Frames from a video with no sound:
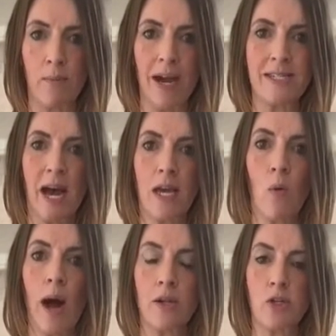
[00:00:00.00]
But I tell you
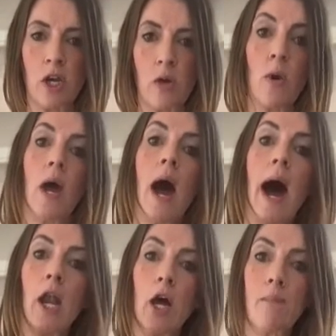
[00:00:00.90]
what I'll do.
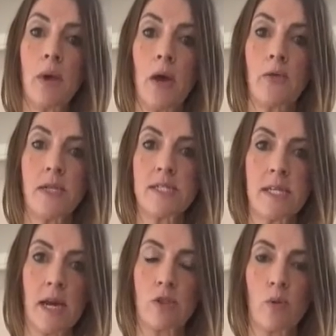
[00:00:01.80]
I'll upload
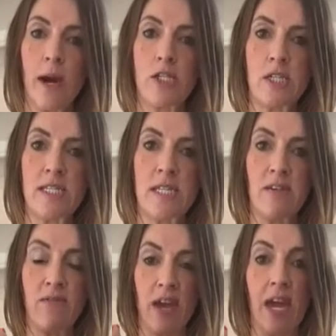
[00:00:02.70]
this now to
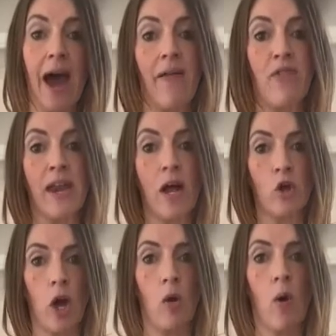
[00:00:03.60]
IGTV, and then
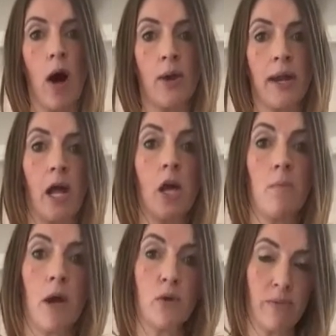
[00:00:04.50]
I'll go on and I'll
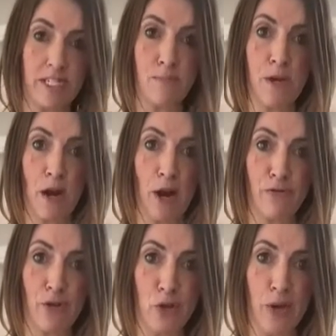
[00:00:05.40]
upload the recipe
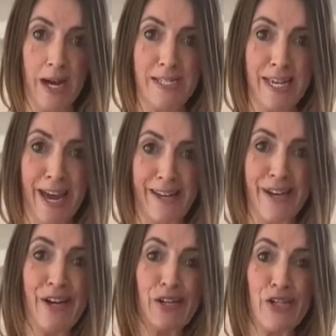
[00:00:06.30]
card for you guys
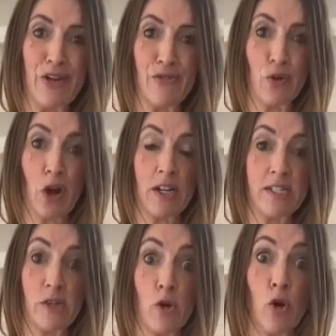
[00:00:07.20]
again, so you've all got
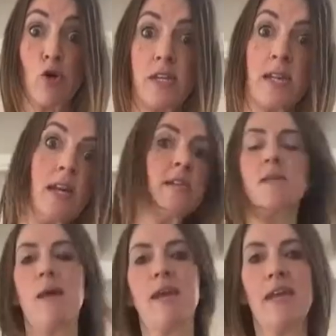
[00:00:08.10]
it. So you're all dead keen
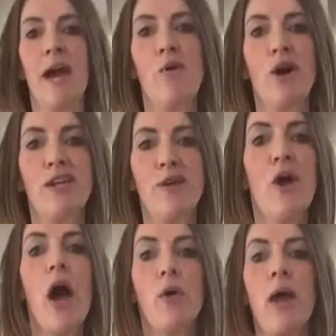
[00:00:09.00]
to make it now, aren't you?
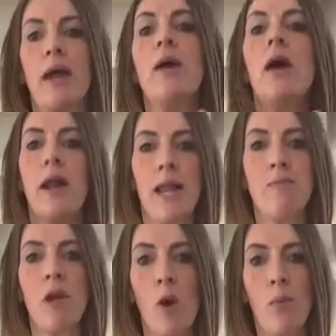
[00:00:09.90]
Okay,
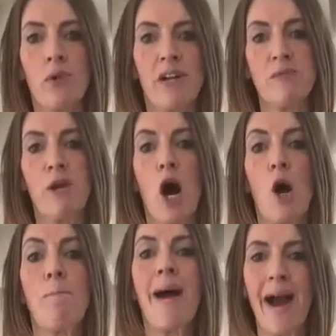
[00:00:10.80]
let me go and put the recipe
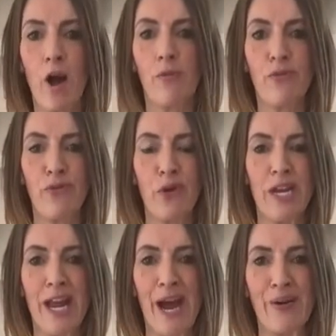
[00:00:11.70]
card back on for
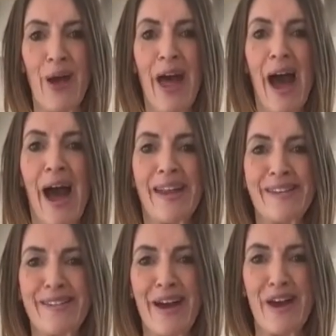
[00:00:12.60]
you now,
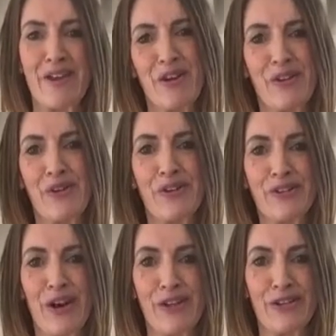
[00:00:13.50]
and you can all
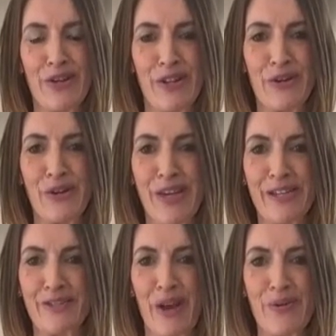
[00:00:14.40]
start enjoying the
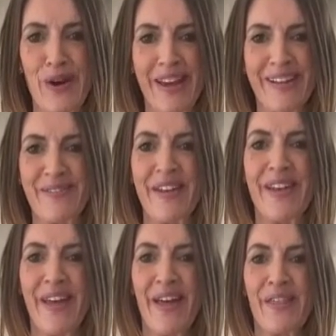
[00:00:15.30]
cooking straight away.
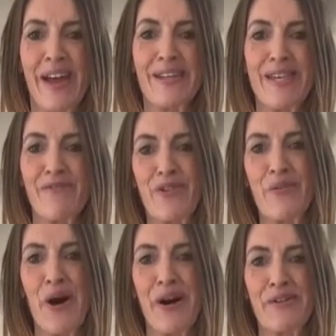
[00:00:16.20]
Thanks,
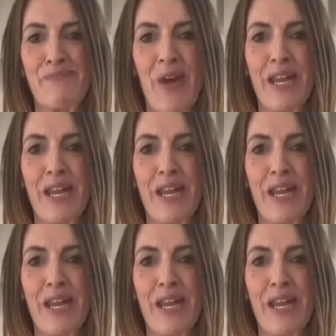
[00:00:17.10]
everyone.